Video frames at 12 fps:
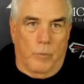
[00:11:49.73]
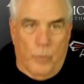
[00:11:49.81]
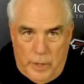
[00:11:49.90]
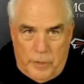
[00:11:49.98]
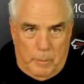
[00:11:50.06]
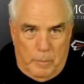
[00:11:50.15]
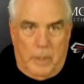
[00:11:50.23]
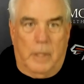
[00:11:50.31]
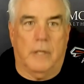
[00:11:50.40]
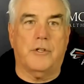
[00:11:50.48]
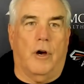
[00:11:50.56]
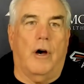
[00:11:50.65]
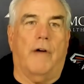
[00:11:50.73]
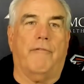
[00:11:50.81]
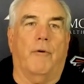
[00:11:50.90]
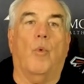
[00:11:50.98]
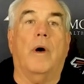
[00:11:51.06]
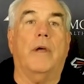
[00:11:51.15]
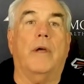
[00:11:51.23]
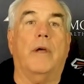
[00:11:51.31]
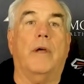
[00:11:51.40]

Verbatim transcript: rhythm to get you off of what you